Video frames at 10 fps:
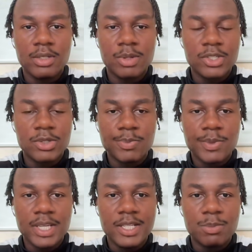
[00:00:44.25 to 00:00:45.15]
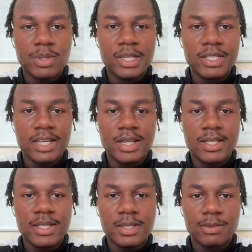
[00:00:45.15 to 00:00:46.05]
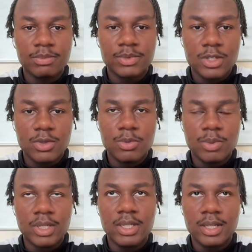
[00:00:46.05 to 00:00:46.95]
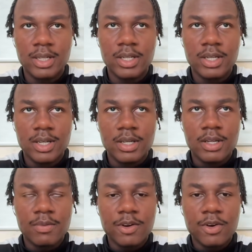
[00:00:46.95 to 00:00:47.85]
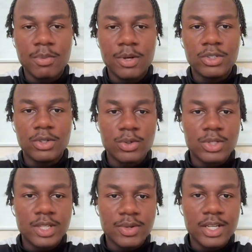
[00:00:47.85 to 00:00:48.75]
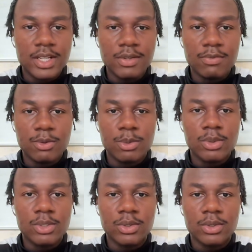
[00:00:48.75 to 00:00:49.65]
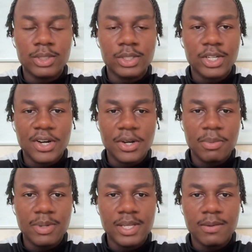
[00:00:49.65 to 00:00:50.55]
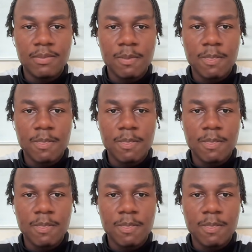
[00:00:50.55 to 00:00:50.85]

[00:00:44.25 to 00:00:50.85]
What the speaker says: As much as it's been intense, it's all been very much closely related to football, so you can't complain.